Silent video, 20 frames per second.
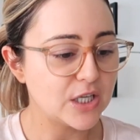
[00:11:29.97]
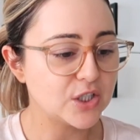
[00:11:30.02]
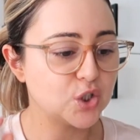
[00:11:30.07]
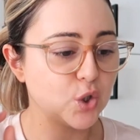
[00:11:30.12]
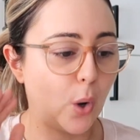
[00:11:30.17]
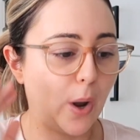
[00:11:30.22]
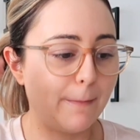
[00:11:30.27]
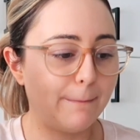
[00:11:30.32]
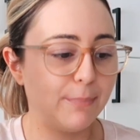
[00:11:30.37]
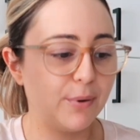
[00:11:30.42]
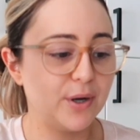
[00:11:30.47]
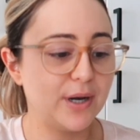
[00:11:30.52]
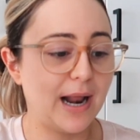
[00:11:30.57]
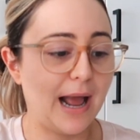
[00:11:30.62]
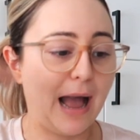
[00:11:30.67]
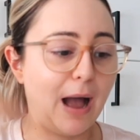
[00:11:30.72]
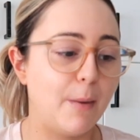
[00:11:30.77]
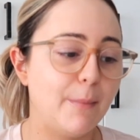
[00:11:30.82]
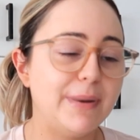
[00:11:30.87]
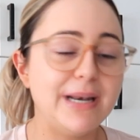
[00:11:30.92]
So I put
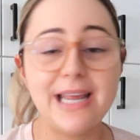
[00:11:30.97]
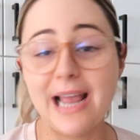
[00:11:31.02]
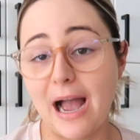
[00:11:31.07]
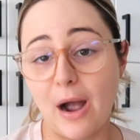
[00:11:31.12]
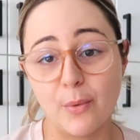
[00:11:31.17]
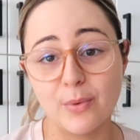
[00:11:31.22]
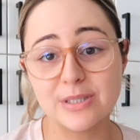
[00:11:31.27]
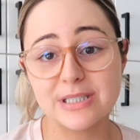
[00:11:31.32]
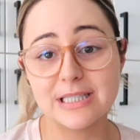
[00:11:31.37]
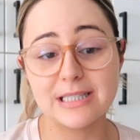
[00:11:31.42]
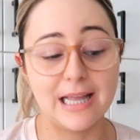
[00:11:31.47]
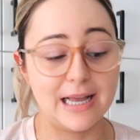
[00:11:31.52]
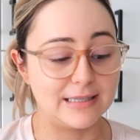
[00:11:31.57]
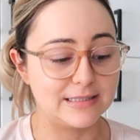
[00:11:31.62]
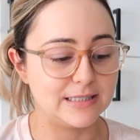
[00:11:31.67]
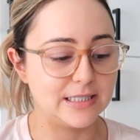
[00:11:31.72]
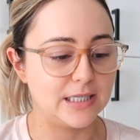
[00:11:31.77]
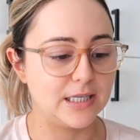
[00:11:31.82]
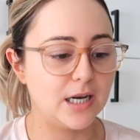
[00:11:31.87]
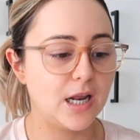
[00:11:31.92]
how many hours it
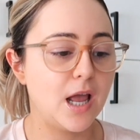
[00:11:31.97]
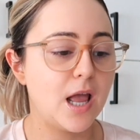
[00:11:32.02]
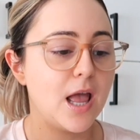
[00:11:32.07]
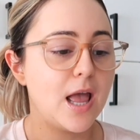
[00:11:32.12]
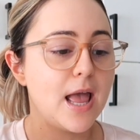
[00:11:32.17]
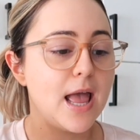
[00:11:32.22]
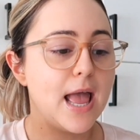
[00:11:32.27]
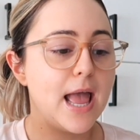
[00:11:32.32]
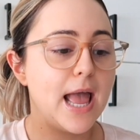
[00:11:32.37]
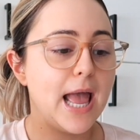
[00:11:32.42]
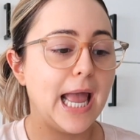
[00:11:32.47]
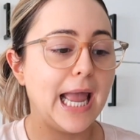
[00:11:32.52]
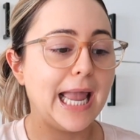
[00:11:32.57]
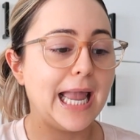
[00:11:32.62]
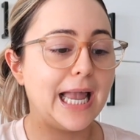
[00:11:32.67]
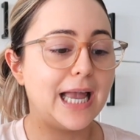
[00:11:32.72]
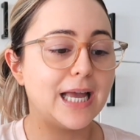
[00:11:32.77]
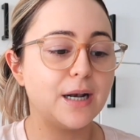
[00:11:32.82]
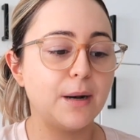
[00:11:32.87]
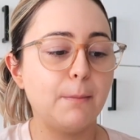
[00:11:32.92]
lasted
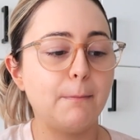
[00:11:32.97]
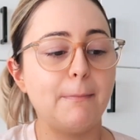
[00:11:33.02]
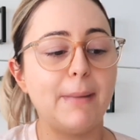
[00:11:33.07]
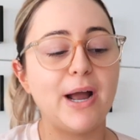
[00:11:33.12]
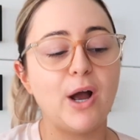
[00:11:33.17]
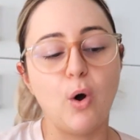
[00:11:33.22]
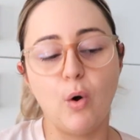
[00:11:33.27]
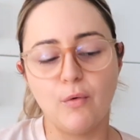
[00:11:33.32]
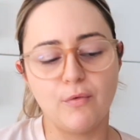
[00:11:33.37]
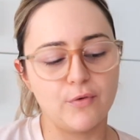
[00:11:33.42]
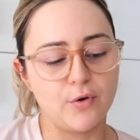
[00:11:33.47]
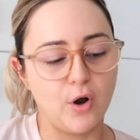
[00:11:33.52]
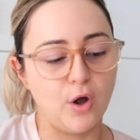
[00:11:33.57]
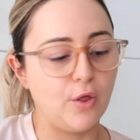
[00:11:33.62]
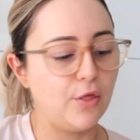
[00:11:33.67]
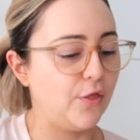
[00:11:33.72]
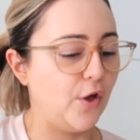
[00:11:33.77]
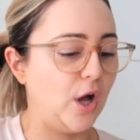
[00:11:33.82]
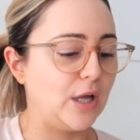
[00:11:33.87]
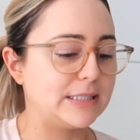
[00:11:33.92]
and my
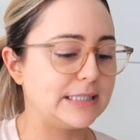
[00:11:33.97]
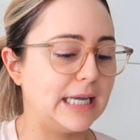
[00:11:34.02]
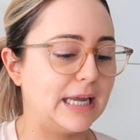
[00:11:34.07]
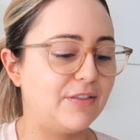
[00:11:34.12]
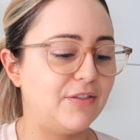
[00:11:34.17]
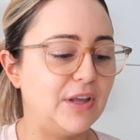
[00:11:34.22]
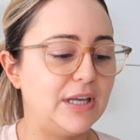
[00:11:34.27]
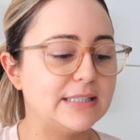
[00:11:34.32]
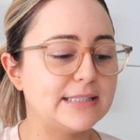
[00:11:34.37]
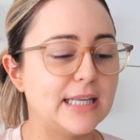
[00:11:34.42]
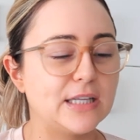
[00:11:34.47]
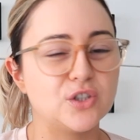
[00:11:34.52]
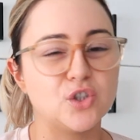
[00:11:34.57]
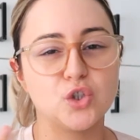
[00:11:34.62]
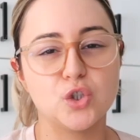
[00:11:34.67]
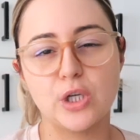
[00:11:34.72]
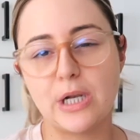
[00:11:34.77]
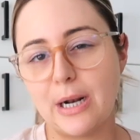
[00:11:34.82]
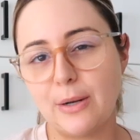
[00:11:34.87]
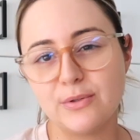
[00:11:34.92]
overall thoughts, like things that
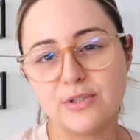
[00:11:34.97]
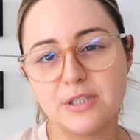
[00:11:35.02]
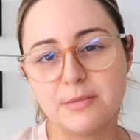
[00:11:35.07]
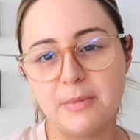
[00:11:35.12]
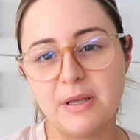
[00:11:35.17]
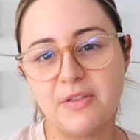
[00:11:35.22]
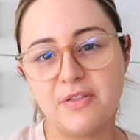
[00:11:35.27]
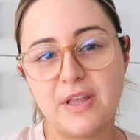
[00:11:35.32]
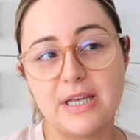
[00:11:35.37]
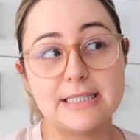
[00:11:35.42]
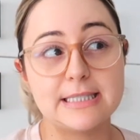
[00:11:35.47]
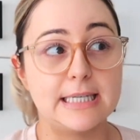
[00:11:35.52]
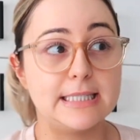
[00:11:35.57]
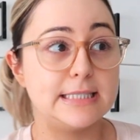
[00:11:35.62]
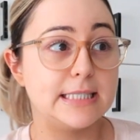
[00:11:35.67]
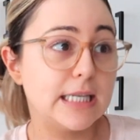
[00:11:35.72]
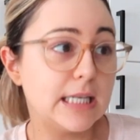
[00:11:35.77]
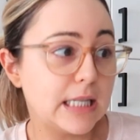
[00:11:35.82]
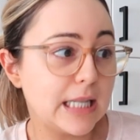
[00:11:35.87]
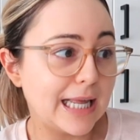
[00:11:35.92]
stood out to me, things I
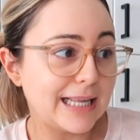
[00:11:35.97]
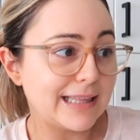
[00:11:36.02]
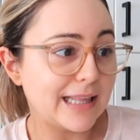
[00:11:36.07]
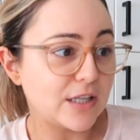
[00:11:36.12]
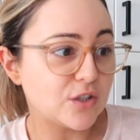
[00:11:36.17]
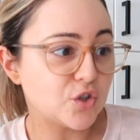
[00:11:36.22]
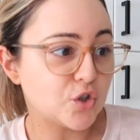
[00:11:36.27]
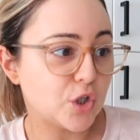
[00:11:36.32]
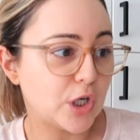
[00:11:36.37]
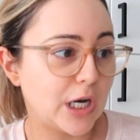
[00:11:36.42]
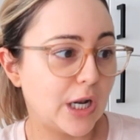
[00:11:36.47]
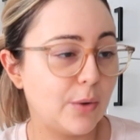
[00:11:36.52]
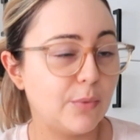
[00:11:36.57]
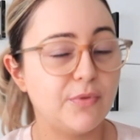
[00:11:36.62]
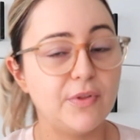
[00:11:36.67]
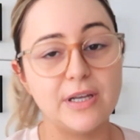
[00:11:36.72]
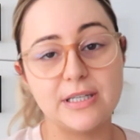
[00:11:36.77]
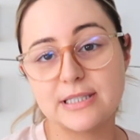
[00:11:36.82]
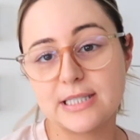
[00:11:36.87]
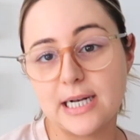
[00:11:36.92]
didn't like that stood
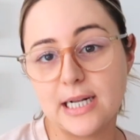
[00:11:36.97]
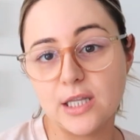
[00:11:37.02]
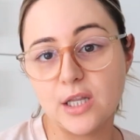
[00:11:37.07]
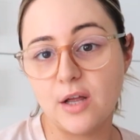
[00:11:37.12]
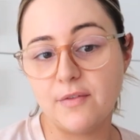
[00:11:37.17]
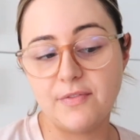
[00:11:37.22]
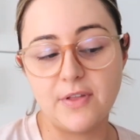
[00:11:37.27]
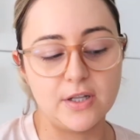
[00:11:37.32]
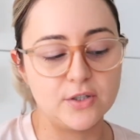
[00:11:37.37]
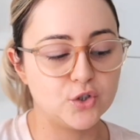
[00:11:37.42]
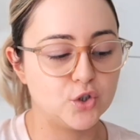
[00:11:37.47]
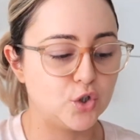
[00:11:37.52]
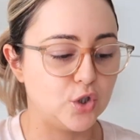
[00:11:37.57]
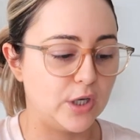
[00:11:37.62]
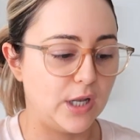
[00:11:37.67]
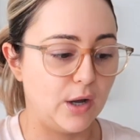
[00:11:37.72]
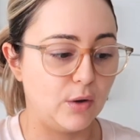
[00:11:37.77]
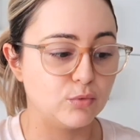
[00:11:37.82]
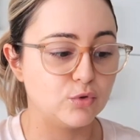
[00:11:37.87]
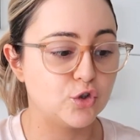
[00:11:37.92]
out, things that I loved that
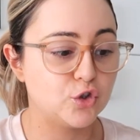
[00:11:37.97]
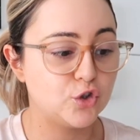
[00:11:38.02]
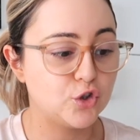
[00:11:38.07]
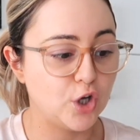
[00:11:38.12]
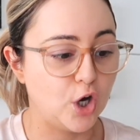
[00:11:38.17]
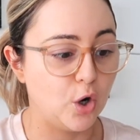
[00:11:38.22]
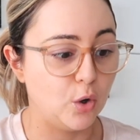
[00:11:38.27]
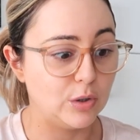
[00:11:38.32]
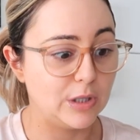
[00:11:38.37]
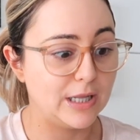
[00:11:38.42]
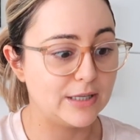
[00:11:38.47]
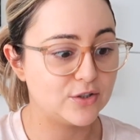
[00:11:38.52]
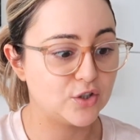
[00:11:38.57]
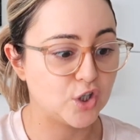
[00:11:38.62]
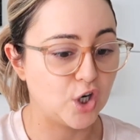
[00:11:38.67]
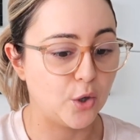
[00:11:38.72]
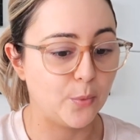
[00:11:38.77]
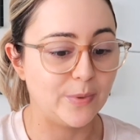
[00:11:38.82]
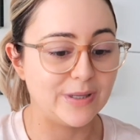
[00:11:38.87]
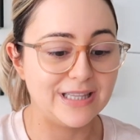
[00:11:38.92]
stood out. So let's
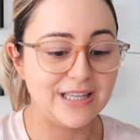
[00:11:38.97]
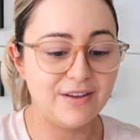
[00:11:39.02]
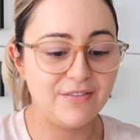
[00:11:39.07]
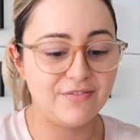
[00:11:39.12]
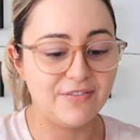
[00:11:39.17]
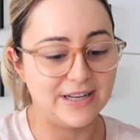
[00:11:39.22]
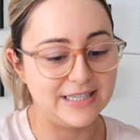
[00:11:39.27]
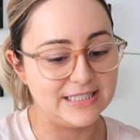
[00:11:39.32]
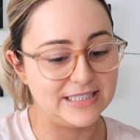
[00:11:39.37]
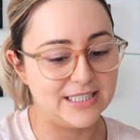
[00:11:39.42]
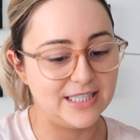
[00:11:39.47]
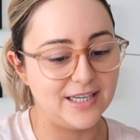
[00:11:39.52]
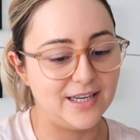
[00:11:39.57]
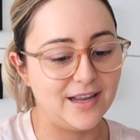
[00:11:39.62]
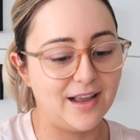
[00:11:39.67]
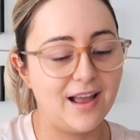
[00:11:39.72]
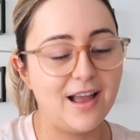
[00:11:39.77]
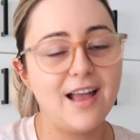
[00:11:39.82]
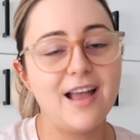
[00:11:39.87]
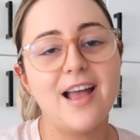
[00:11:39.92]
start with the
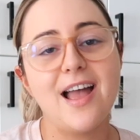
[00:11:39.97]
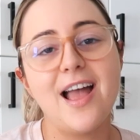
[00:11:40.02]
Fenty.